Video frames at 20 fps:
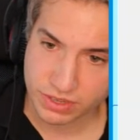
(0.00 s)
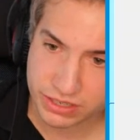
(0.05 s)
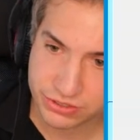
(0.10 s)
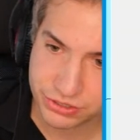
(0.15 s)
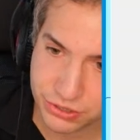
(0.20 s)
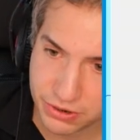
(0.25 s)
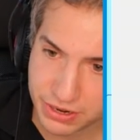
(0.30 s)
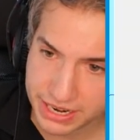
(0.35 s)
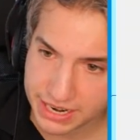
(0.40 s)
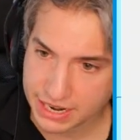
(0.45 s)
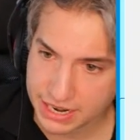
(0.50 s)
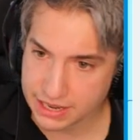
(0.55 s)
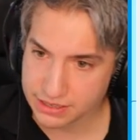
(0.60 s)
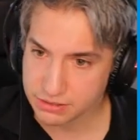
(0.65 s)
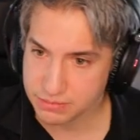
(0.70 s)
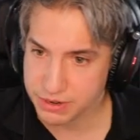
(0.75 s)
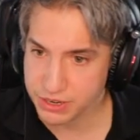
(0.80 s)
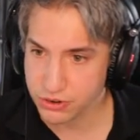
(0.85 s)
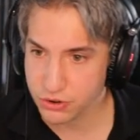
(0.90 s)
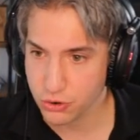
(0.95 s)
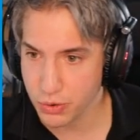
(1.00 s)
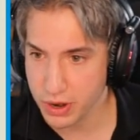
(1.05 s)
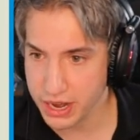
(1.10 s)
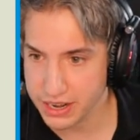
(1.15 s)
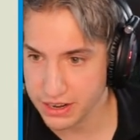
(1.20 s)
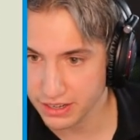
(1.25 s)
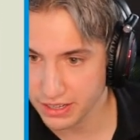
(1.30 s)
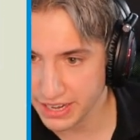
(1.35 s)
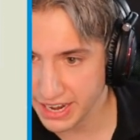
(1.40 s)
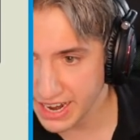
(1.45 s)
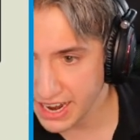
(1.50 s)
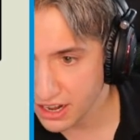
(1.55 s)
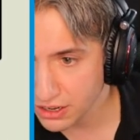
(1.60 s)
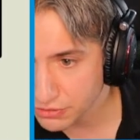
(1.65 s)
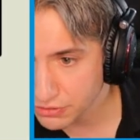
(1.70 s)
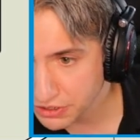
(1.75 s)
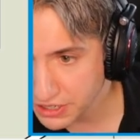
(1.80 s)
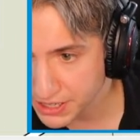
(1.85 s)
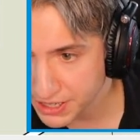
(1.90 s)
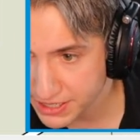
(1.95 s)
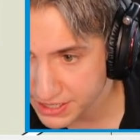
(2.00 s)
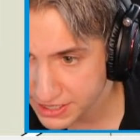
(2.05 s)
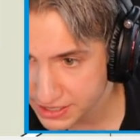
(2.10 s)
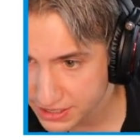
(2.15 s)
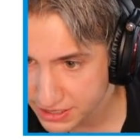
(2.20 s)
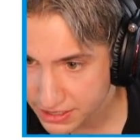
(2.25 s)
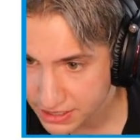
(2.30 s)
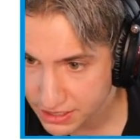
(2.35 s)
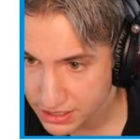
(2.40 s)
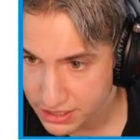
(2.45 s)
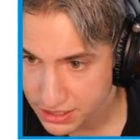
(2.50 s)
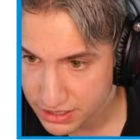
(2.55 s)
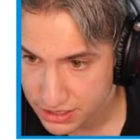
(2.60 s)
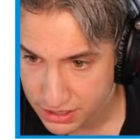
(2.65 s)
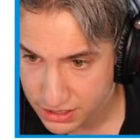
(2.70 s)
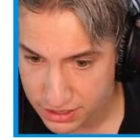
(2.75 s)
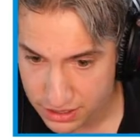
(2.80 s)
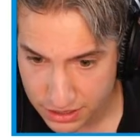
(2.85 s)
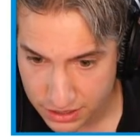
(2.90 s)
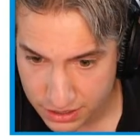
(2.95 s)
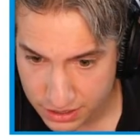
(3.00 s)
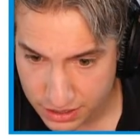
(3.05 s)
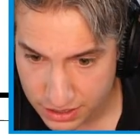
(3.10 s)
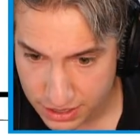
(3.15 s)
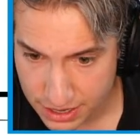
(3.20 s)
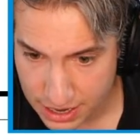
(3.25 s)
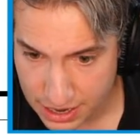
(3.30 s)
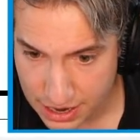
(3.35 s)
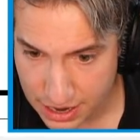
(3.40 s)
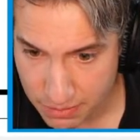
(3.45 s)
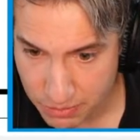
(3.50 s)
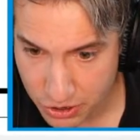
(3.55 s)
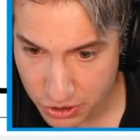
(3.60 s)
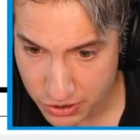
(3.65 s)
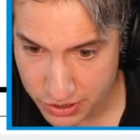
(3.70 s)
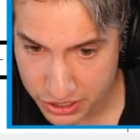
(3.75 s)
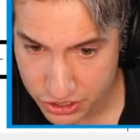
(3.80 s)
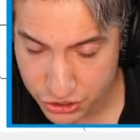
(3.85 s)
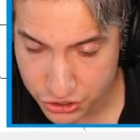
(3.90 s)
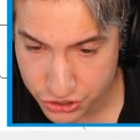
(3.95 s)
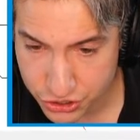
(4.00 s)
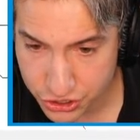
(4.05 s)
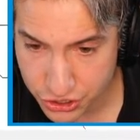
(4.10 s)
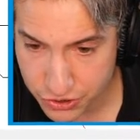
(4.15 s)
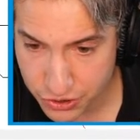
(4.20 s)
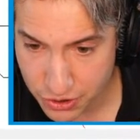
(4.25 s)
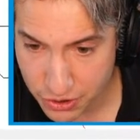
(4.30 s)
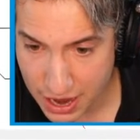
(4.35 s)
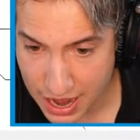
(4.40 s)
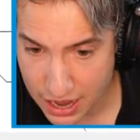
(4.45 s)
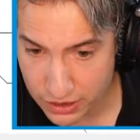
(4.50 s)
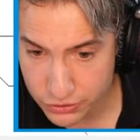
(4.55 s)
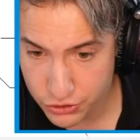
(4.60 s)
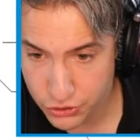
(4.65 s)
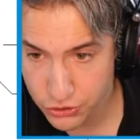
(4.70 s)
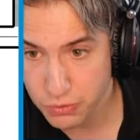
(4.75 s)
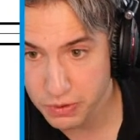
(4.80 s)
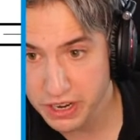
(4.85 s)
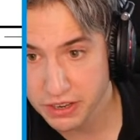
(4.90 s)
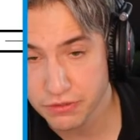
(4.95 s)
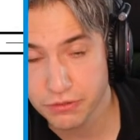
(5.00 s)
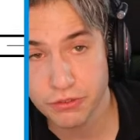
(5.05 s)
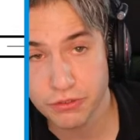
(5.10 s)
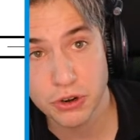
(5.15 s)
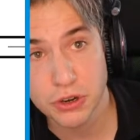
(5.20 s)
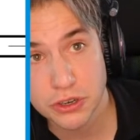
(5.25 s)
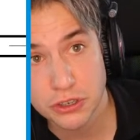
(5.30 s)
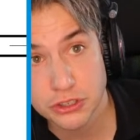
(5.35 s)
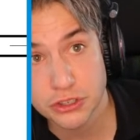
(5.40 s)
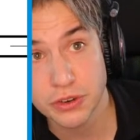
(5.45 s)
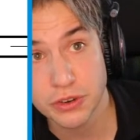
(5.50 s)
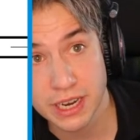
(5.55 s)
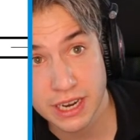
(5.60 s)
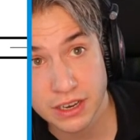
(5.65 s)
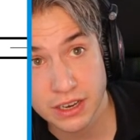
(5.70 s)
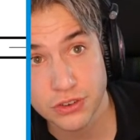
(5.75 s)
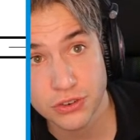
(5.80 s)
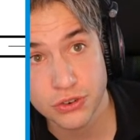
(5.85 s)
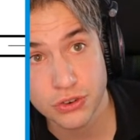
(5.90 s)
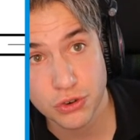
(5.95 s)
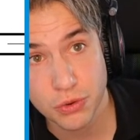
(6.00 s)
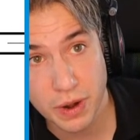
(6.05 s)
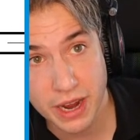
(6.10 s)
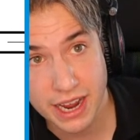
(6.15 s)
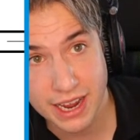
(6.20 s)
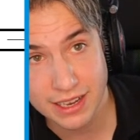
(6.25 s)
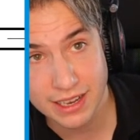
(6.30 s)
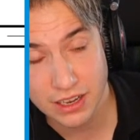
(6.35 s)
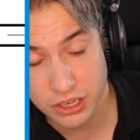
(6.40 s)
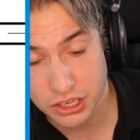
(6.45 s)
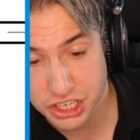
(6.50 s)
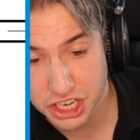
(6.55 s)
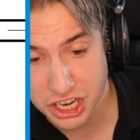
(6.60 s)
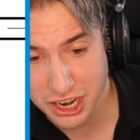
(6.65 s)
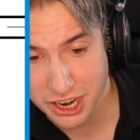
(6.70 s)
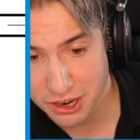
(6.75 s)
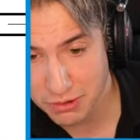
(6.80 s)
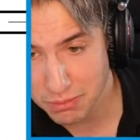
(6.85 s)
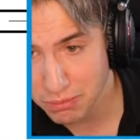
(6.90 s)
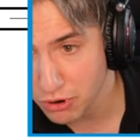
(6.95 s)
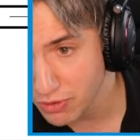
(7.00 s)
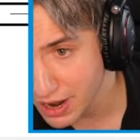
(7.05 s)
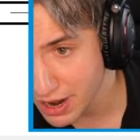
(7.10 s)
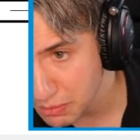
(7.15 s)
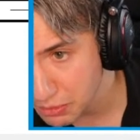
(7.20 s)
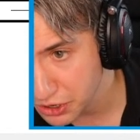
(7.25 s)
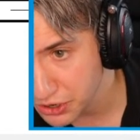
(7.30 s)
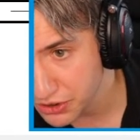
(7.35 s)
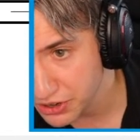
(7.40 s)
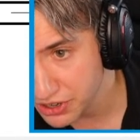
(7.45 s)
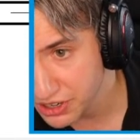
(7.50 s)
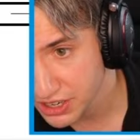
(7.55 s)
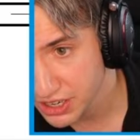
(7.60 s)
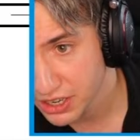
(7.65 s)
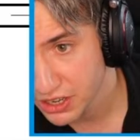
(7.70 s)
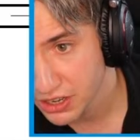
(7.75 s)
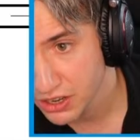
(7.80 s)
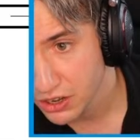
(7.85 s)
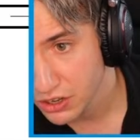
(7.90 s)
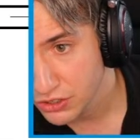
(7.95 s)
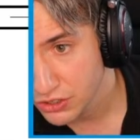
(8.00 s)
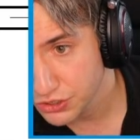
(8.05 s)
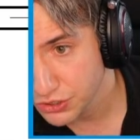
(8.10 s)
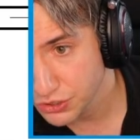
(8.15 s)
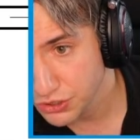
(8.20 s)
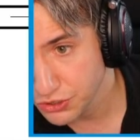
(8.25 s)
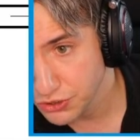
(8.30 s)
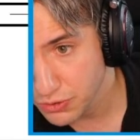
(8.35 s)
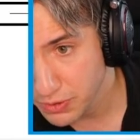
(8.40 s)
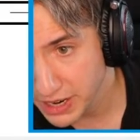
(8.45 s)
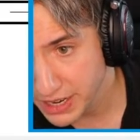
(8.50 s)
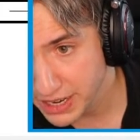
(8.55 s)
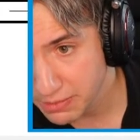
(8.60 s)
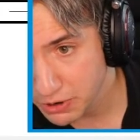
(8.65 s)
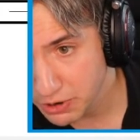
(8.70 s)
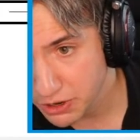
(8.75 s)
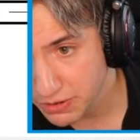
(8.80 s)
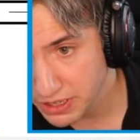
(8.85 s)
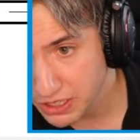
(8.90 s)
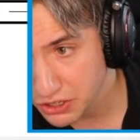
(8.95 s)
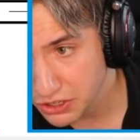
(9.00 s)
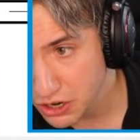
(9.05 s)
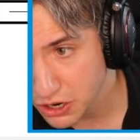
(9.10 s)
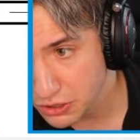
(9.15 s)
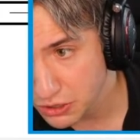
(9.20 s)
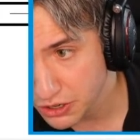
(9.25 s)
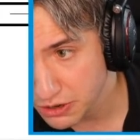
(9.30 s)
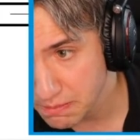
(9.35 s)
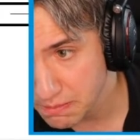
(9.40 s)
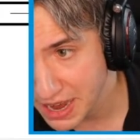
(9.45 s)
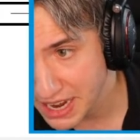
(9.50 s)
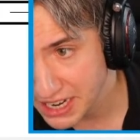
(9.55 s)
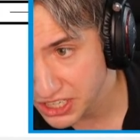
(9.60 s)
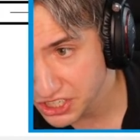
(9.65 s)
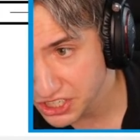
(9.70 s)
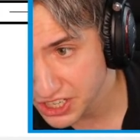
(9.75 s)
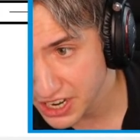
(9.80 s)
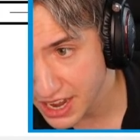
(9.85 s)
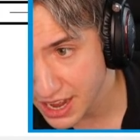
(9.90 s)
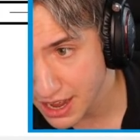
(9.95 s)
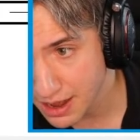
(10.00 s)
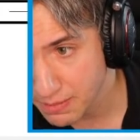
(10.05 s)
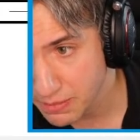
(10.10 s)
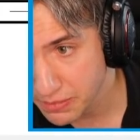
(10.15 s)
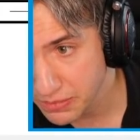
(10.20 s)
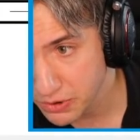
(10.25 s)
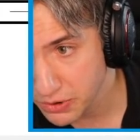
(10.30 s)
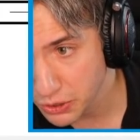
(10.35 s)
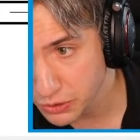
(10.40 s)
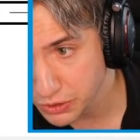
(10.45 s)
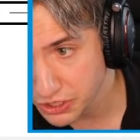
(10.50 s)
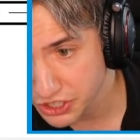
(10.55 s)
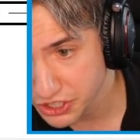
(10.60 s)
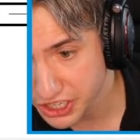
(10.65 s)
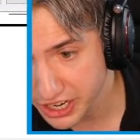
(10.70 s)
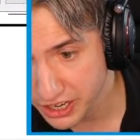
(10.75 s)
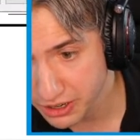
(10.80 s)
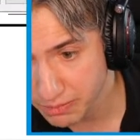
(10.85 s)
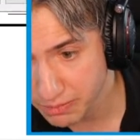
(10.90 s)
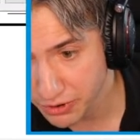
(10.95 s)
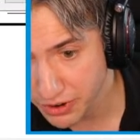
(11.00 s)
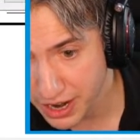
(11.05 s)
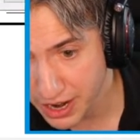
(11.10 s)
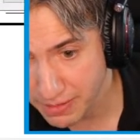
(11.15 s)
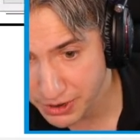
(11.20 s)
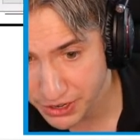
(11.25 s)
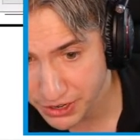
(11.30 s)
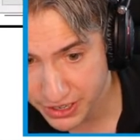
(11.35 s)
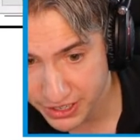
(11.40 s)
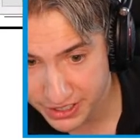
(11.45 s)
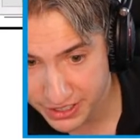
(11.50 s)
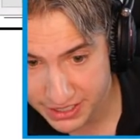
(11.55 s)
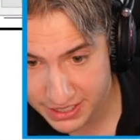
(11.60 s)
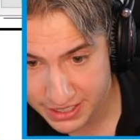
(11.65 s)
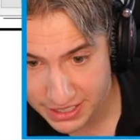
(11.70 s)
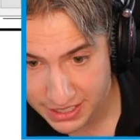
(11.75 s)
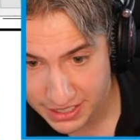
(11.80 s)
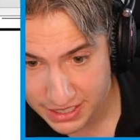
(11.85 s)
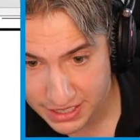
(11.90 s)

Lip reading: So he asked me to create a layout for this, and I'm going to show you how to do it. First, you need to create a shared parameter. So to do it, I'm going to go to the Manage tab, go to Share Parameters.